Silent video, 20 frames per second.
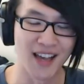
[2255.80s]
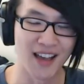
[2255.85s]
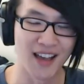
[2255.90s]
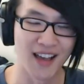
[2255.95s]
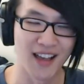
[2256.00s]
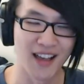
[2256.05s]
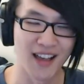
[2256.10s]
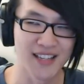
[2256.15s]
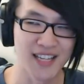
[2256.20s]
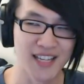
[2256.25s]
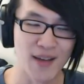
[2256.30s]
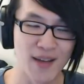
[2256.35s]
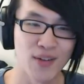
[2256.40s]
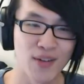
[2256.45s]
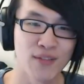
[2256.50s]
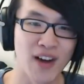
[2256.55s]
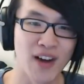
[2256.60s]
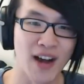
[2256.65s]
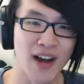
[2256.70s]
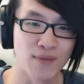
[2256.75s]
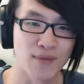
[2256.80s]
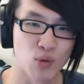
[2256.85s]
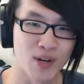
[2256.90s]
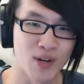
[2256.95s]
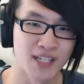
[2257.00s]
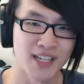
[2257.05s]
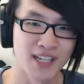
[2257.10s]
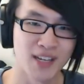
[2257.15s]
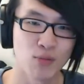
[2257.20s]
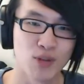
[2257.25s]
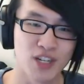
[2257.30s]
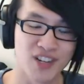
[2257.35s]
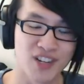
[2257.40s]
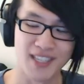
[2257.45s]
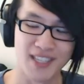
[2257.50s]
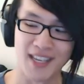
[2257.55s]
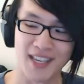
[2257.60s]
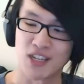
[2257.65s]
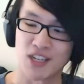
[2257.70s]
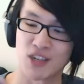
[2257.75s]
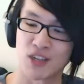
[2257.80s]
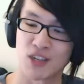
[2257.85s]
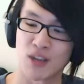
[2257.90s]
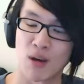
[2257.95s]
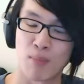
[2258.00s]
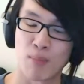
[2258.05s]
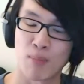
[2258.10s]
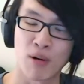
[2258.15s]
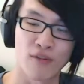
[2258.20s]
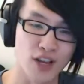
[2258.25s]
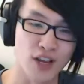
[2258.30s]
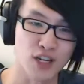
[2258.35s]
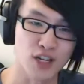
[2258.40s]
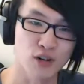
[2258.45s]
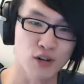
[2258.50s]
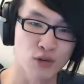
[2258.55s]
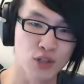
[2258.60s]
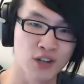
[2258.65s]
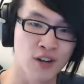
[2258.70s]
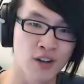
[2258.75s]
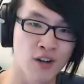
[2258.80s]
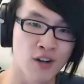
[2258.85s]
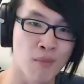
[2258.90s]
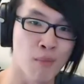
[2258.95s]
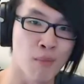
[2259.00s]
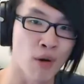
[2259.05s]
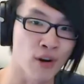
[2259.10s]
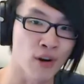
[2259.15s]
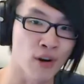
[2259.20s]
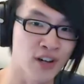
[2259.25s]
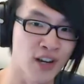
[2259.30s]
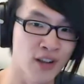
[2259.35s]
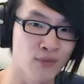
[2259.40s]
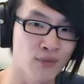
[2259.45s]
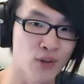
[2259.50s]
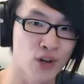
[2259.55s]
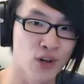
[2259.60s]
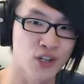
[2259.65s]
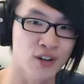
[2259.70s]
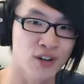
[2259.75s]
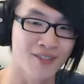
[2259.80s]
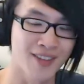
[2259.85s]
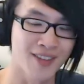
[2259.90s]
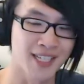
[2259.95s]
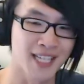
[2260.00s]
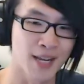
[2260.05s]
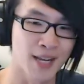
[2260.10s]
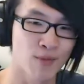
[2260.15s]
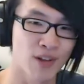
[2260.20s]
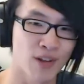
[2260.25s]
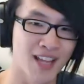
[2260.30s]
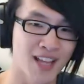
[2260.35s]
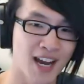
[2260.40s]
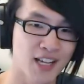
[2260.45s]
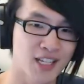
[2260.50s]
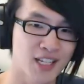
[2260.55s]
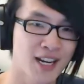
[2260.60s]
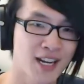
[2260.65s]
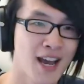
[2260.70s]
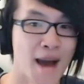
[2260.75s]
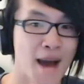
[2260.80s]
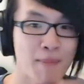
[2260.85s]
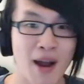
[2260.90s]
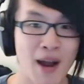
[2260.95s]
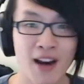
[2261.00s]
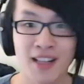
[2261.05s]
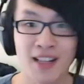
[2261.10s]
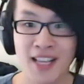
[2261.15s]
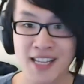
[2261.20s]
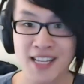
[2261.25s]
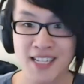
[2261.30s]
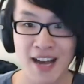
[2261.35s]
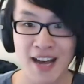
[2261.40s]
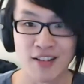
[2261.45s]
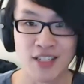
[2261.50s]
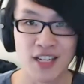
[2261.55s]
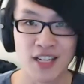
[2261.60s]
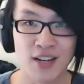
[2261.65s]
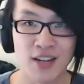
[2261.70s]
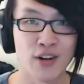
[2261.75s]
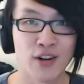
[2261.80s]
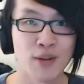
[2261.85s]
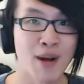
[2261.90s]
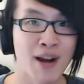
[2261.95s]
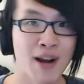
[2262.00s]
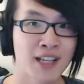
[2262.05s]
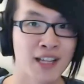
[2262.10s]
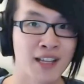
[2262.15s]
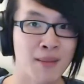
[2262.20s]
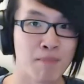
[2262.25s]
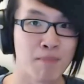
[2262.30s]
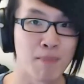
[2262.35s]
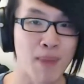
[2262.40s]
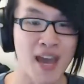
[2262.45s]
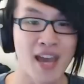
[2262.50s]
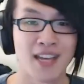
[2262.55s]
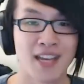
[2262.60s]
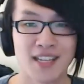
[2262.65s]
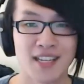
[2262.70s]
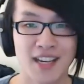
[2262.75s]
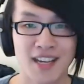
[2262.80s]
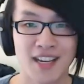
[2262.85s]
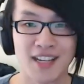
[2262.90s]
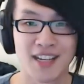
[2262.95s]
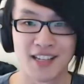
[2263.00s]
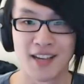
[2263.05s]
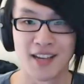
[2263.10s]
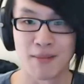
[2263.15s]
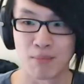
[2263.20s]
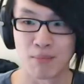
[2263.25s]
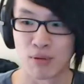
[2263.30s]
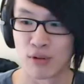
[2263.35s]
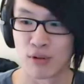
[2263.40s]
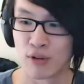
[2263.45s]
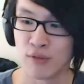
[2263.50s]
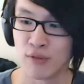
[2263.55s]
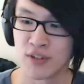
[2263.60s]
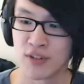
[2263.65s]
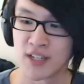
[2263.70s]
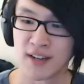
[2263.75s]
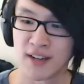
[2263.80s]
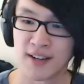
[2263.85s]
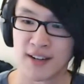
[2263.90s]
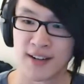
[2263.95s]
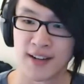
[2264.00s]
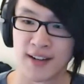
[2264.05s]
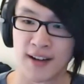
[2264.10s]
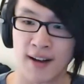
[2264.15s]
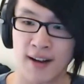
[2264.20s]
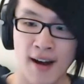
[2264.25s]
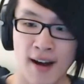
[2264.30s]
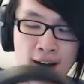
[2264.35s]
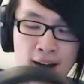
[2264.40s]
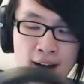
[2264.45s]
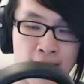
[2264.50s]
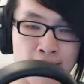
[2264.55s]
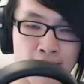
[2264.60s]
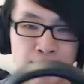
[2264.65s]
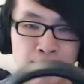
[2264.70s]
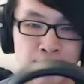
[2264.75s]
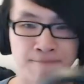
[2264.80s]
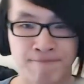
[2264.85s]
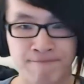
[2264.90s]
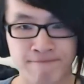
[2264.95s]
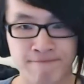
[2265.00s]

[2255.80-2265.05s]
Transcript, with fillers: a seventy-five twenty, which is the professional studio monitoring version of the Z one thousand. Apparently, it sounds different. Apparently, the bass is improved. Um,